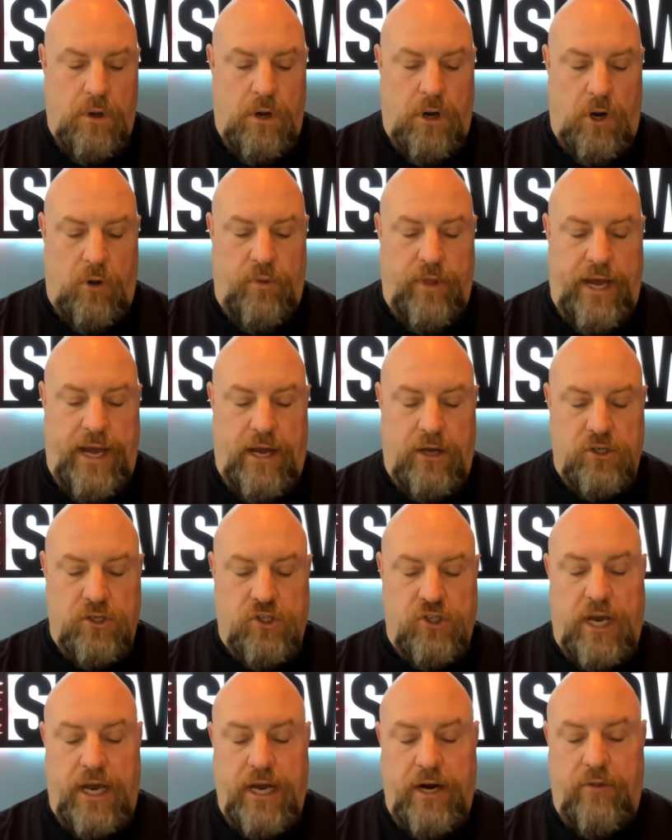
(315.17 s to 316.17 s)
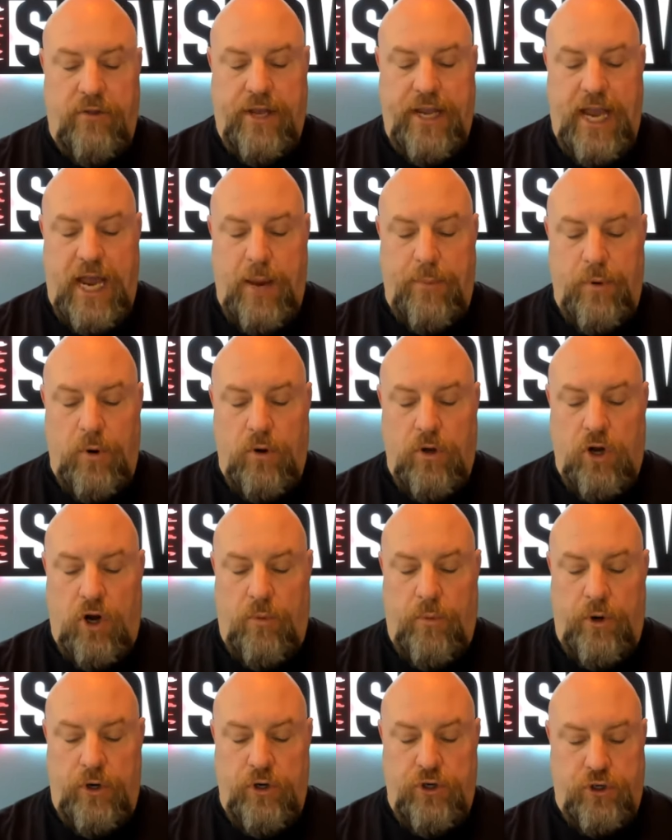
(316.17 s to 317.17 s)
On the House side of the Capitol,
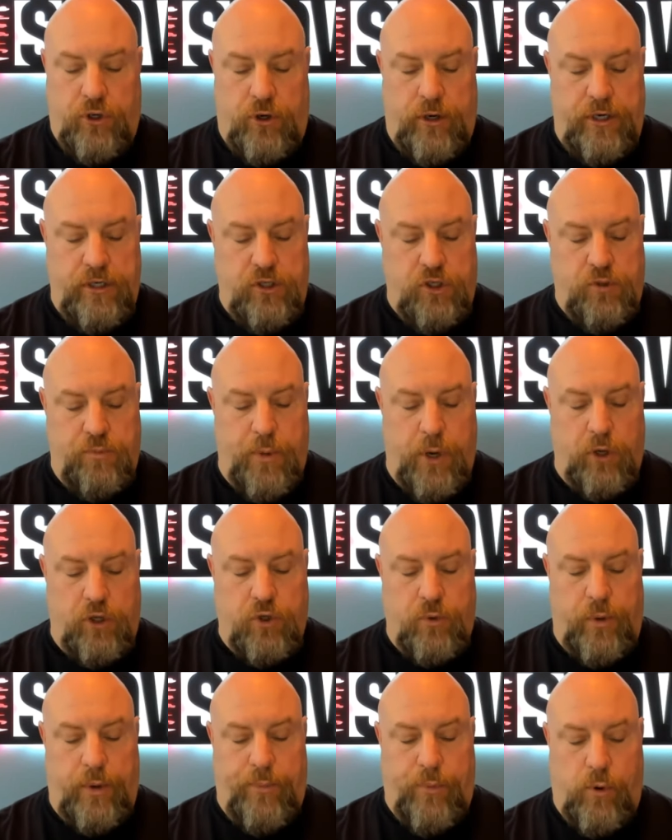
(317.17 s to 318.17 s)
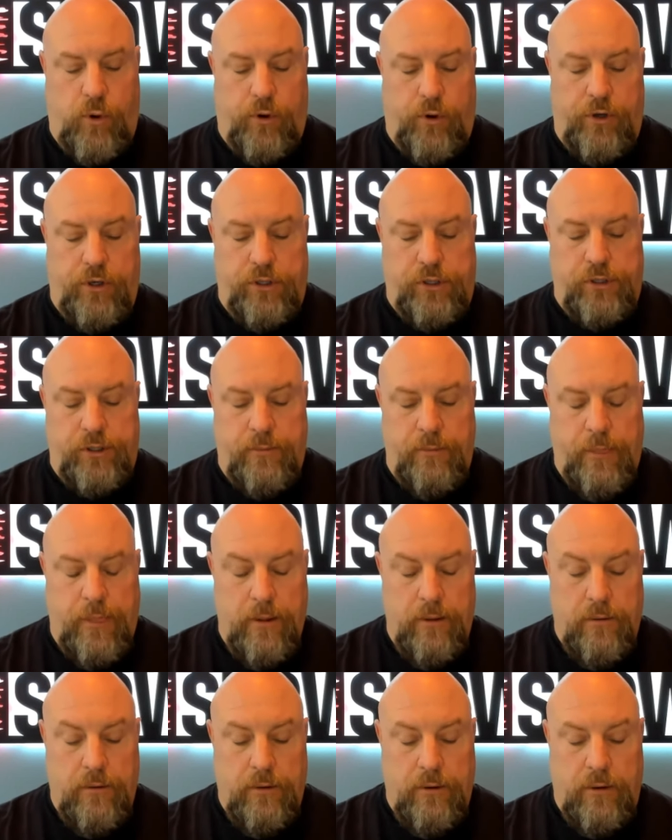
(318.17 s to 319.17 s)
Comer and Jordan spoke to reporters
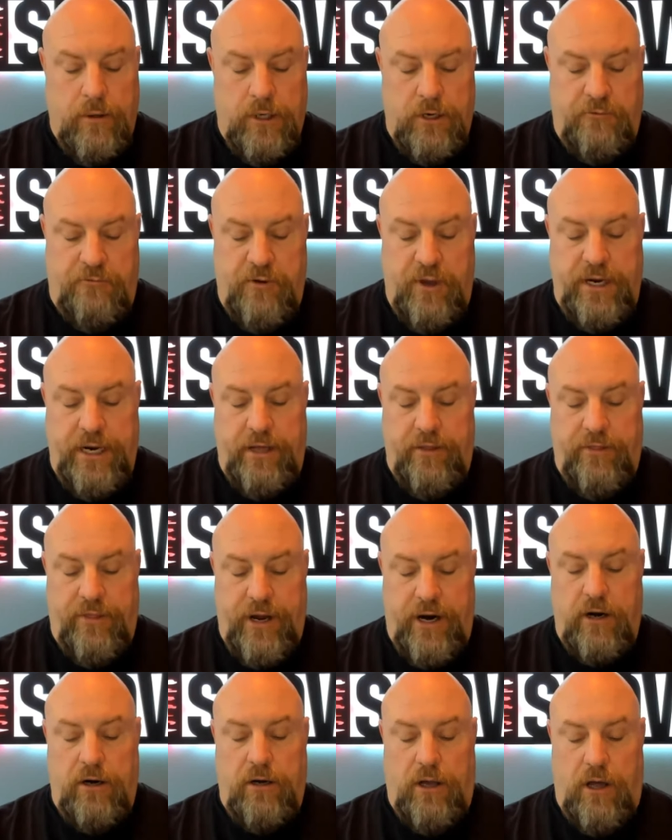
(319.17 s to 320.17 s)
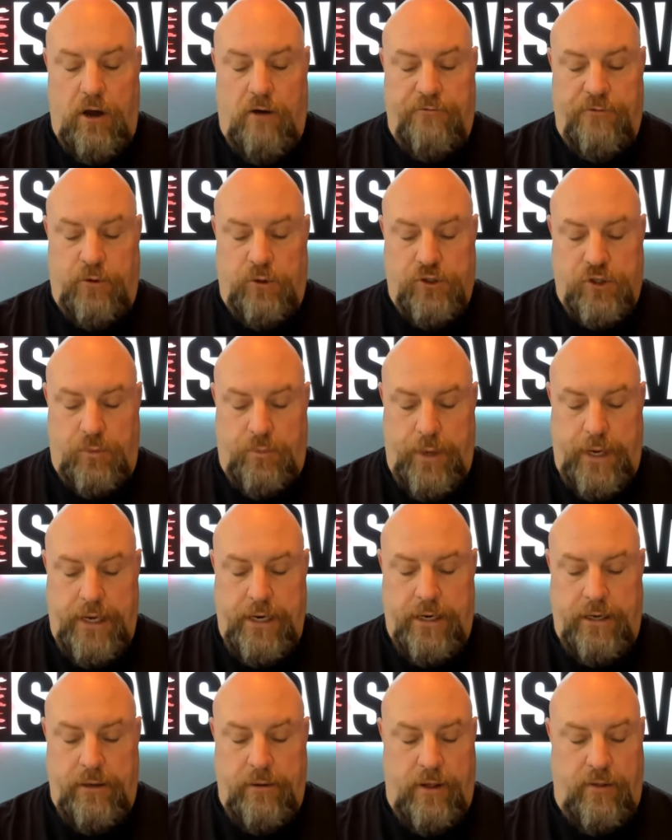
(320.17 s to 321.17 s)
defending their lawful
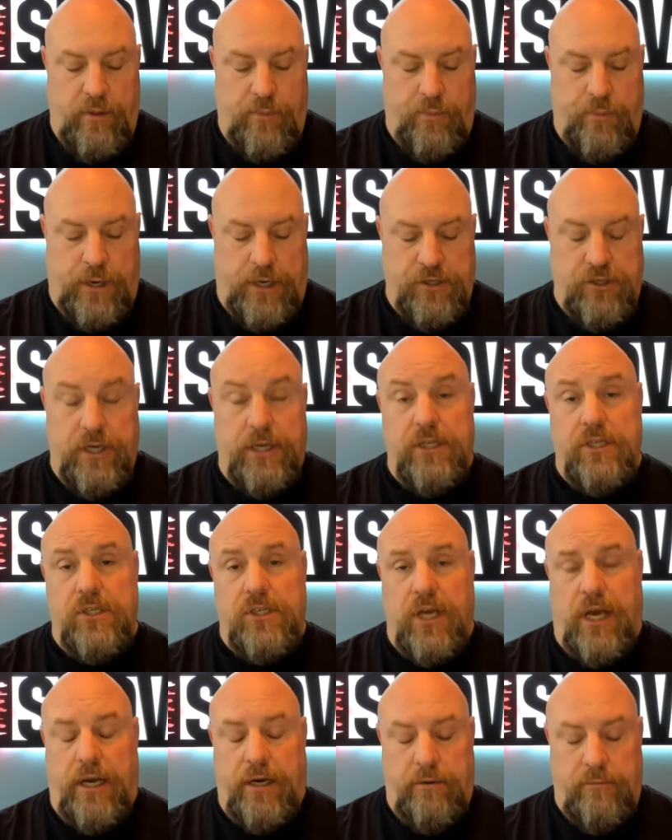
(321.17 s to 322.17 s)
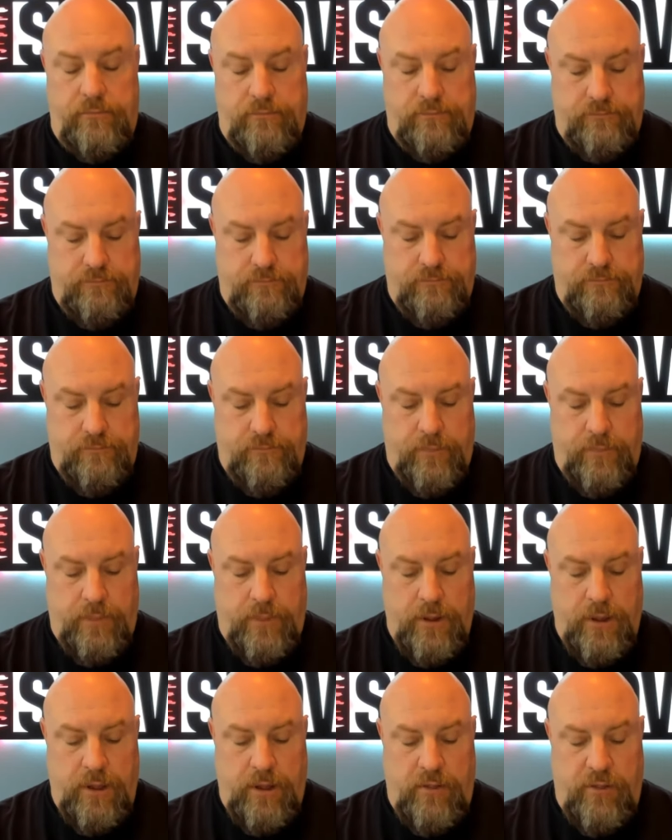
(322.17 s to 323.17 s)
subpoena of the president's son.
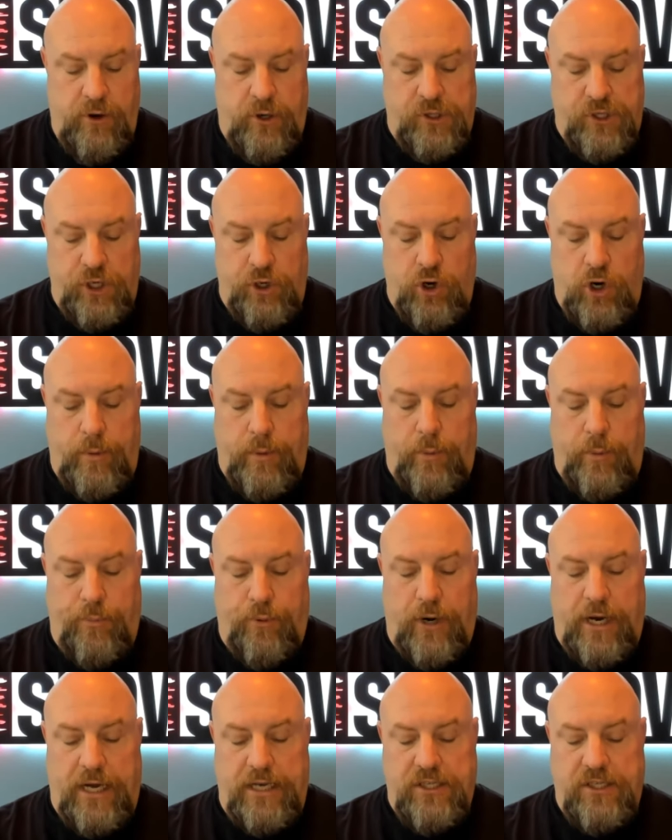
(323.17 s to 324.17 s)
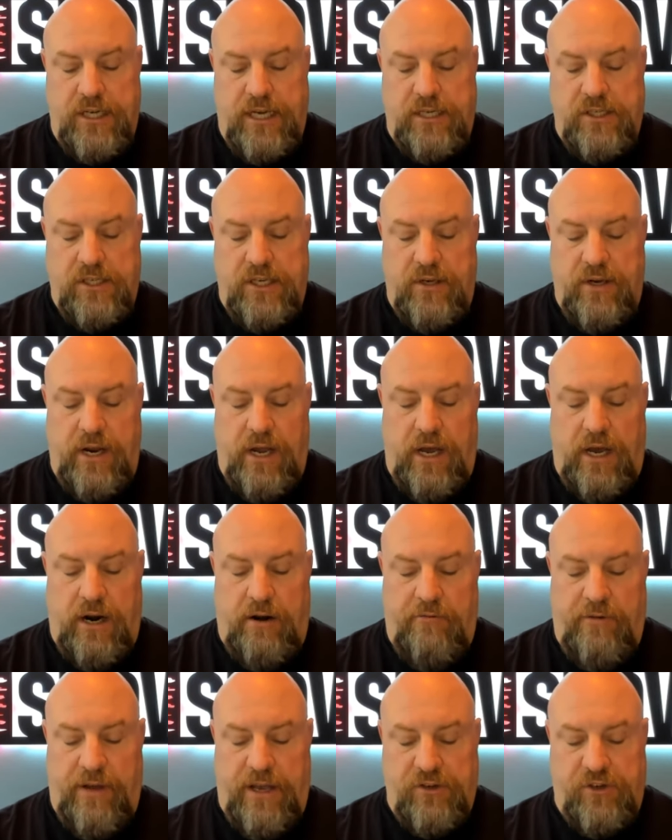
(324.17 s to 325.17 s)
There is a normal process in an
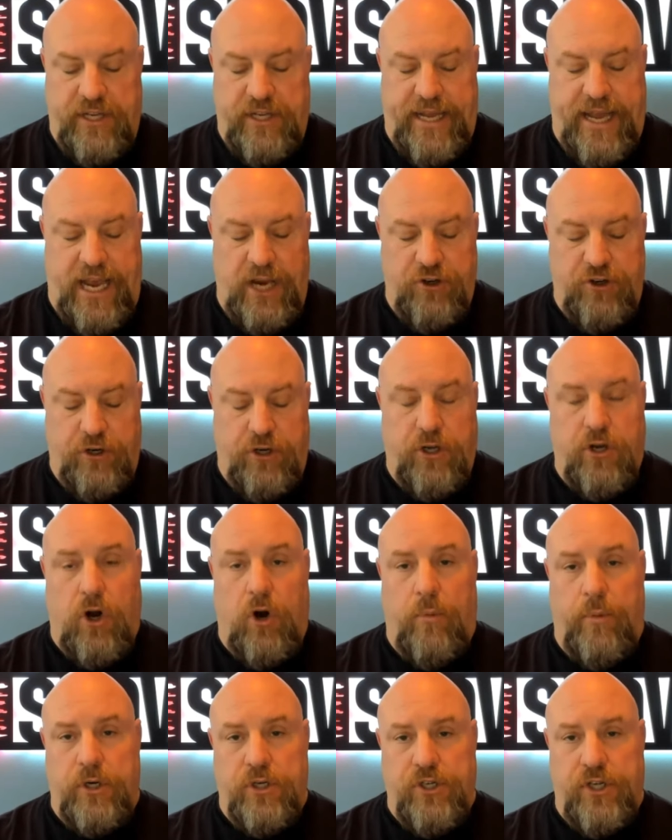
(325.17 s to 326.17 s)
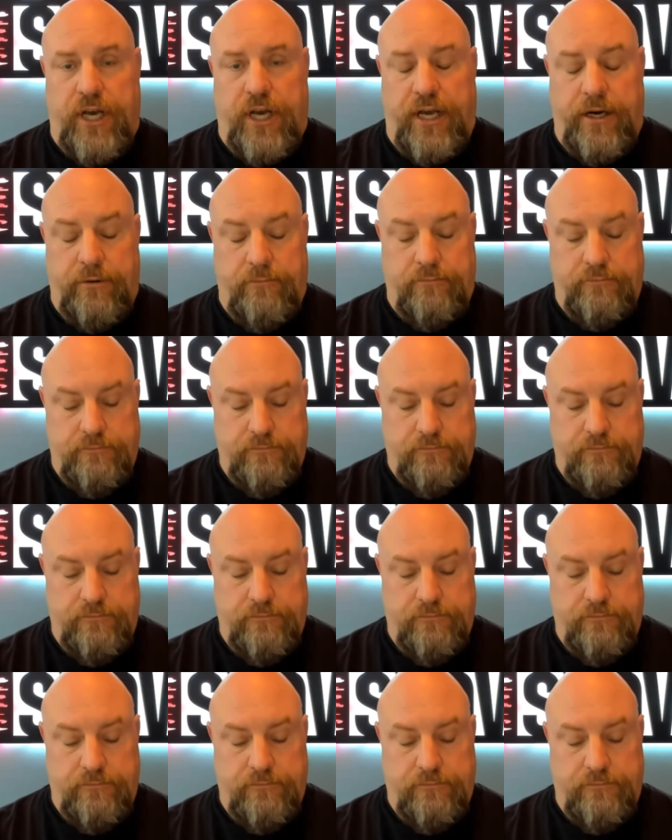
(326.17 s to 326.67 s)
investigation, Comer said.